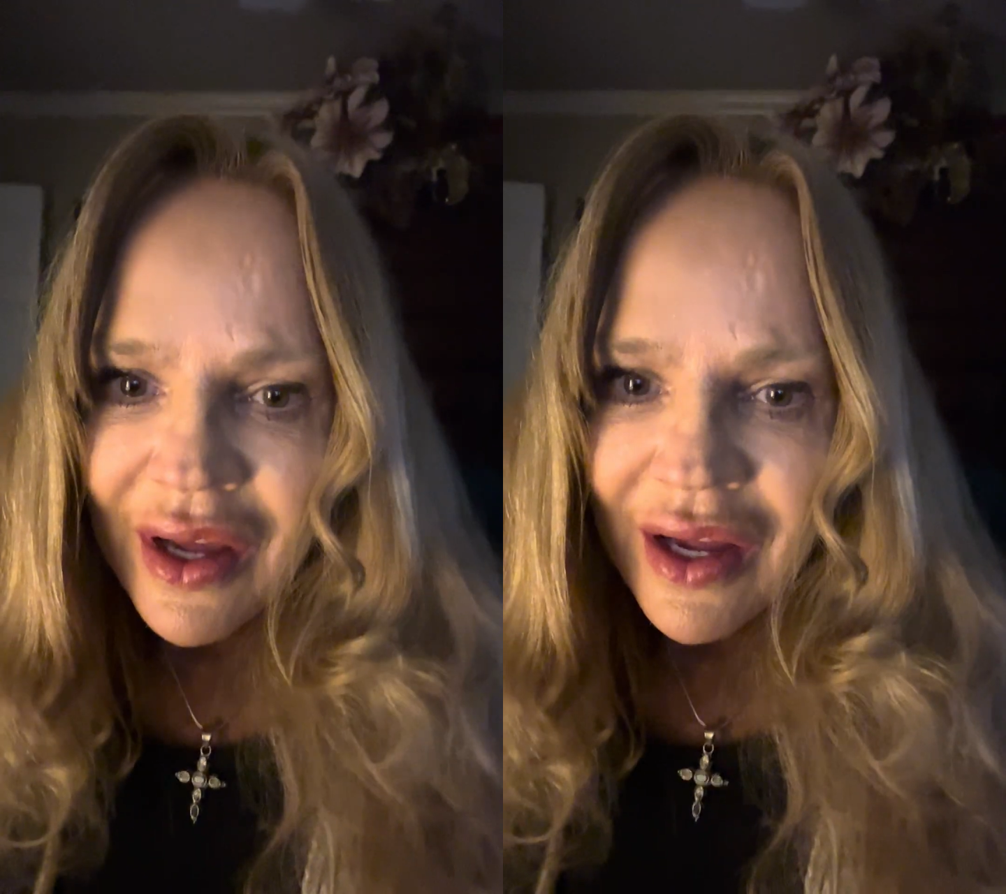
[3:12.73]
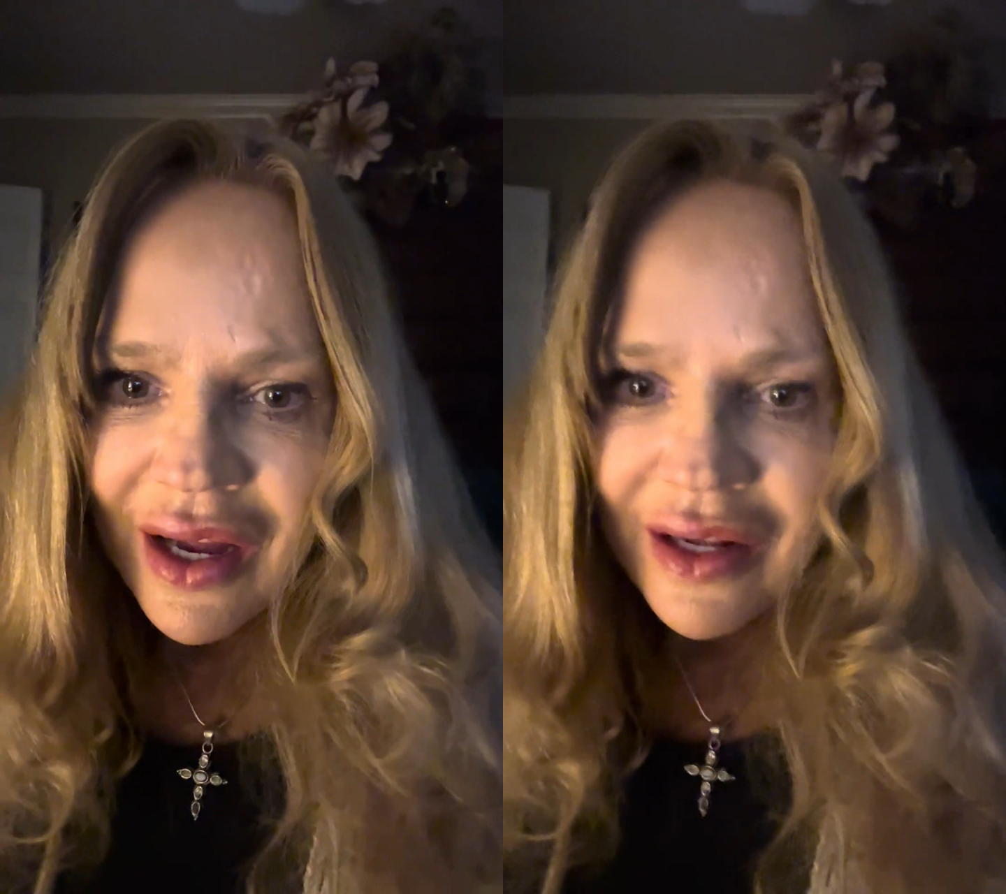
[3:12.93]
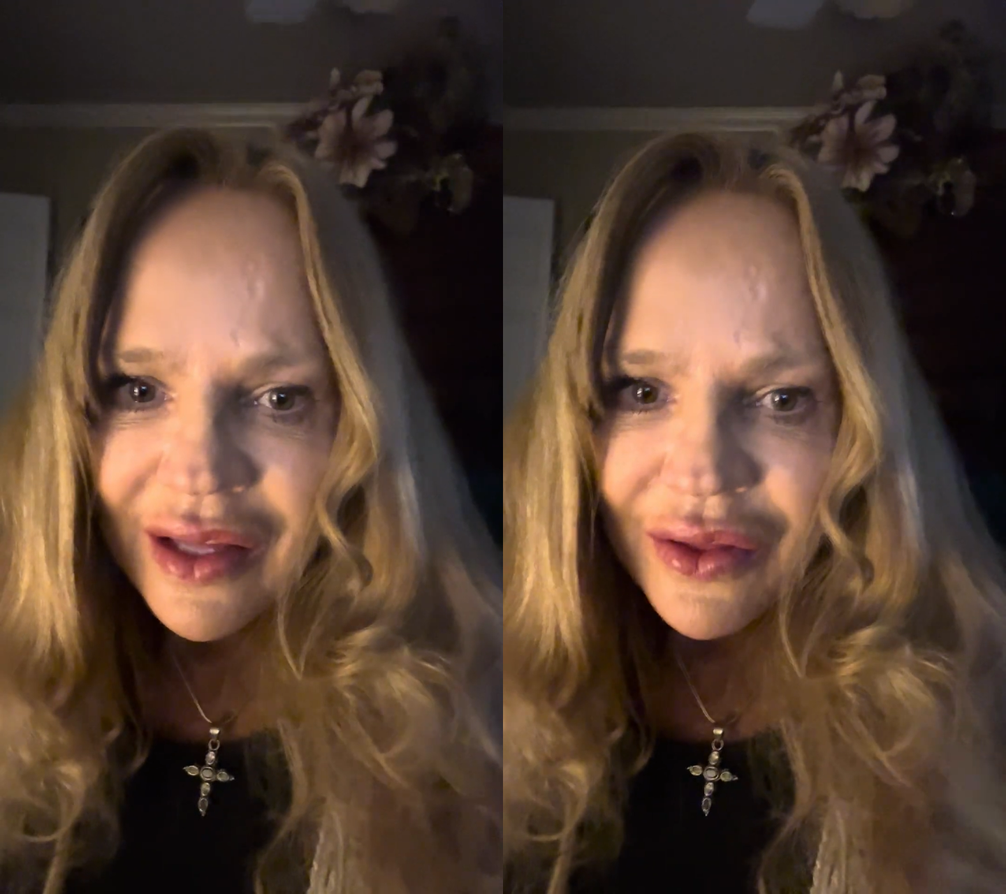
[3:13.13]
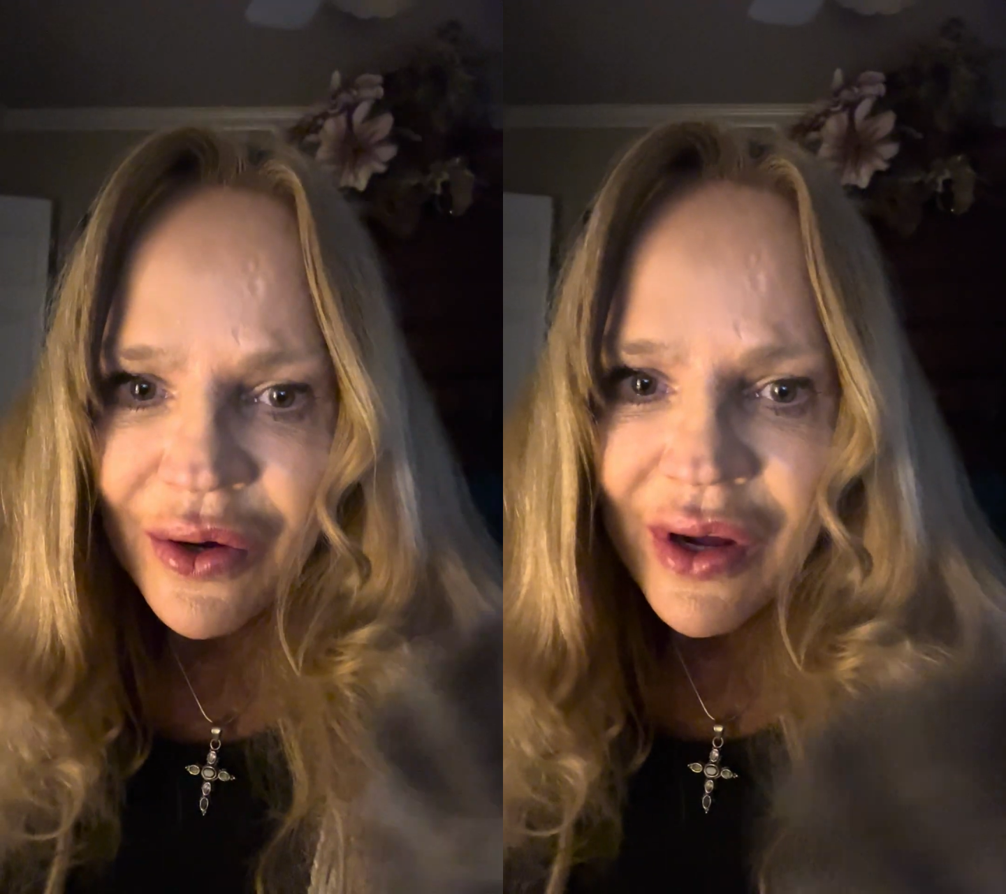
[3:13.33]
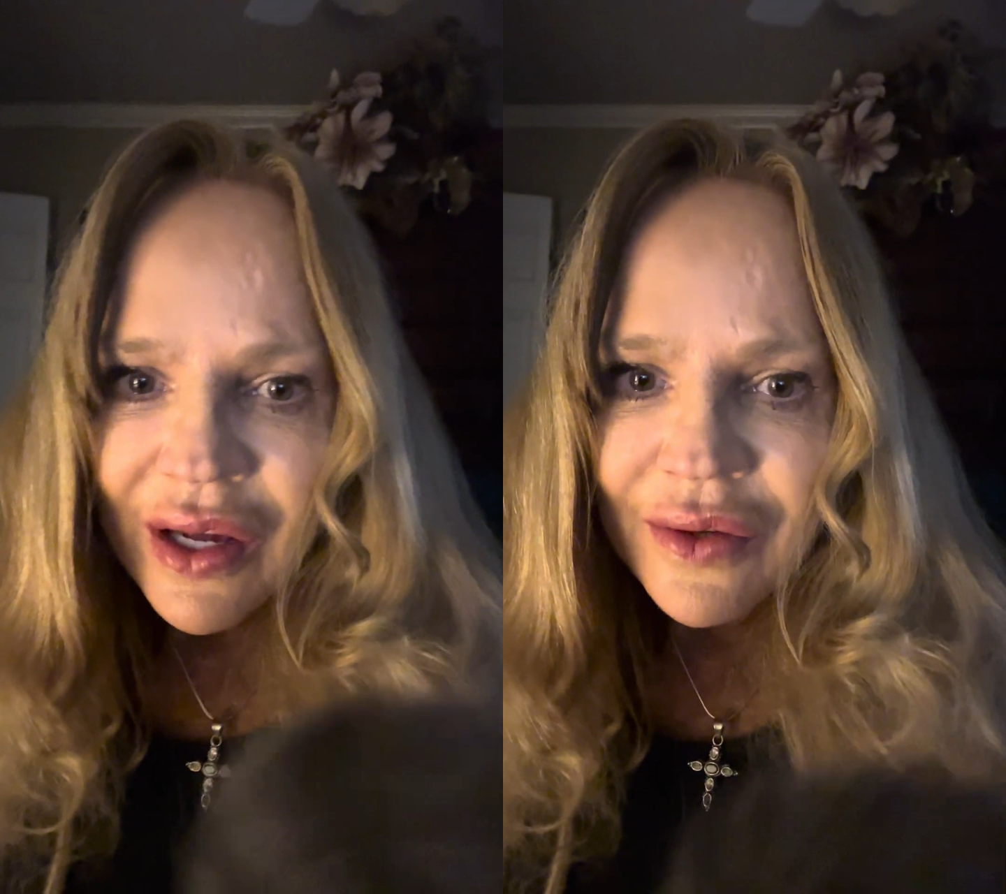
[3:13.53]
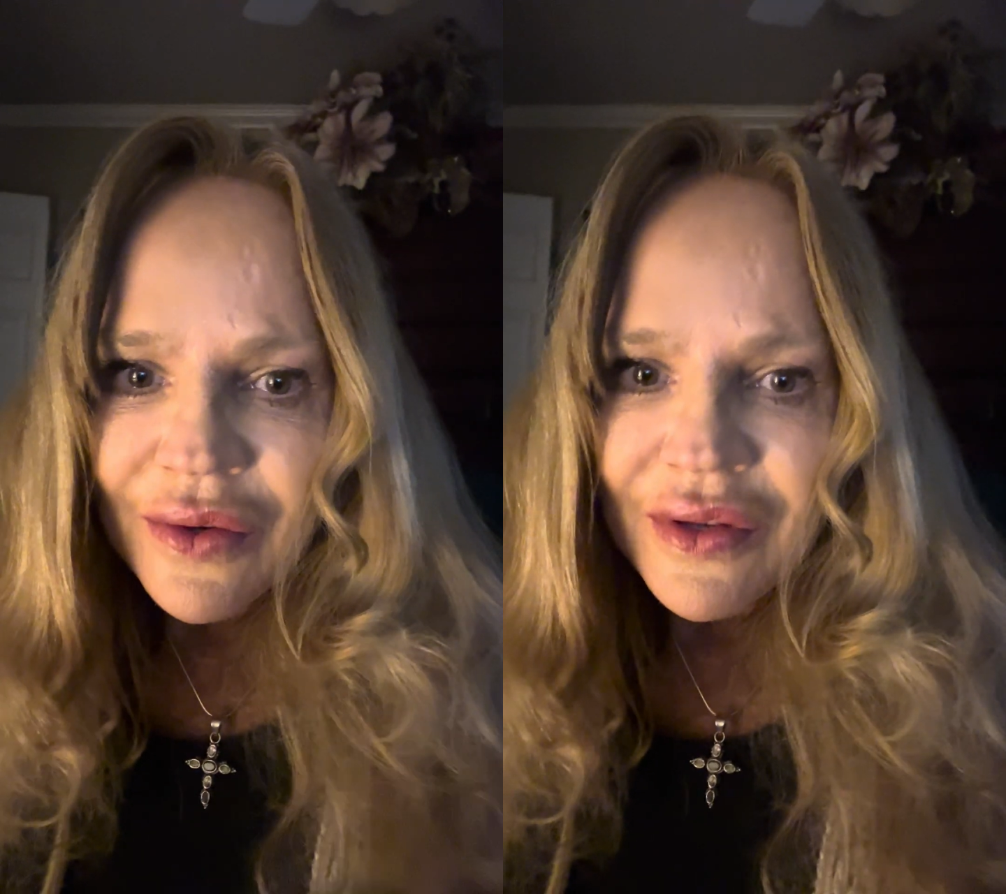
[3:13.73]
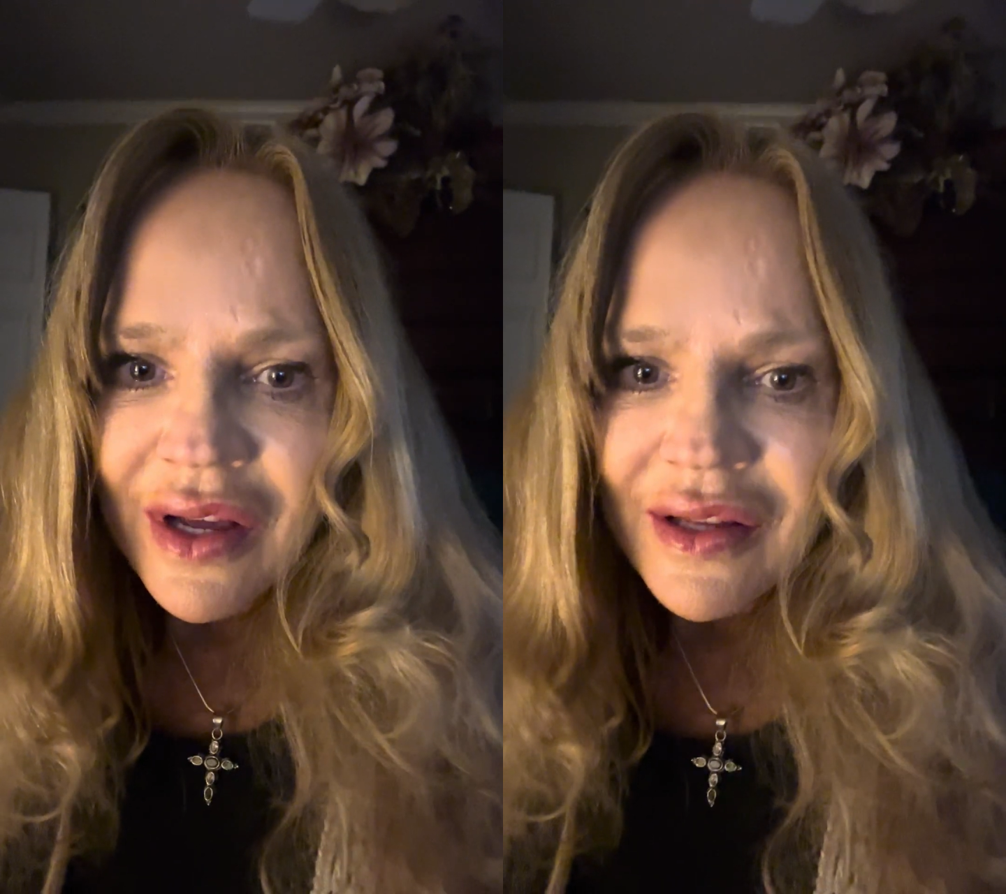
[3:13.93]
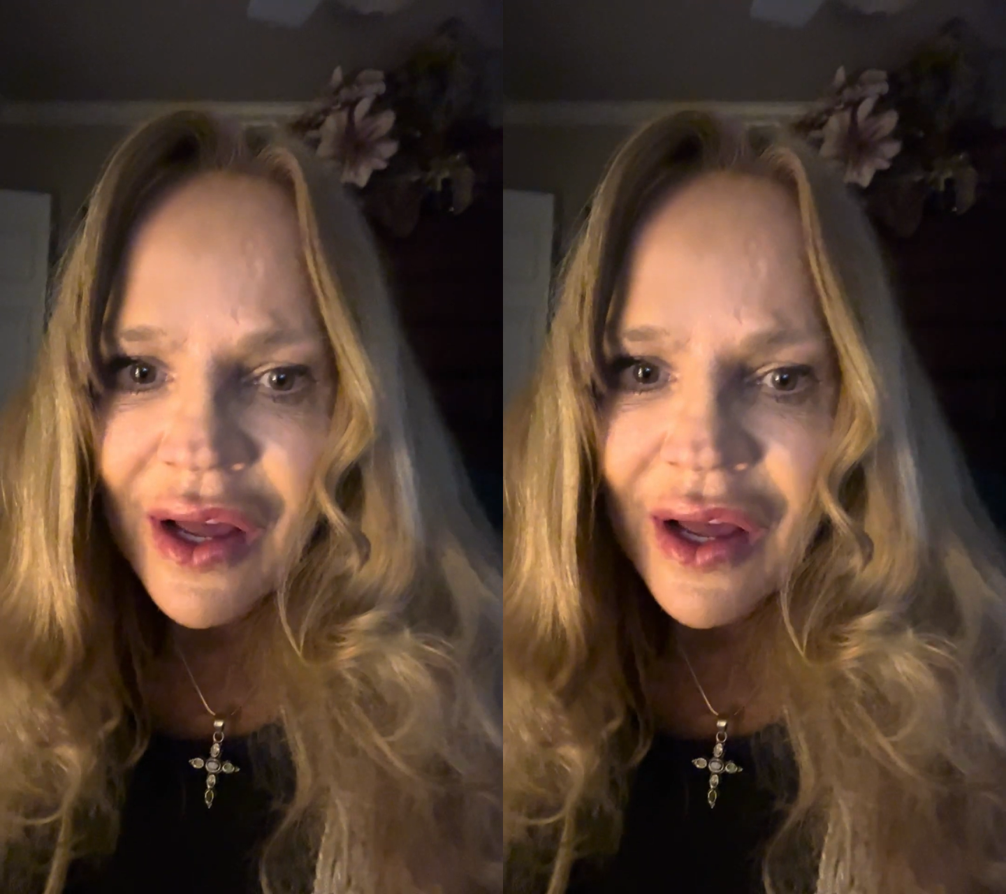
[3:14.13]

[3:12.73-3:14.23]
and get their exercise,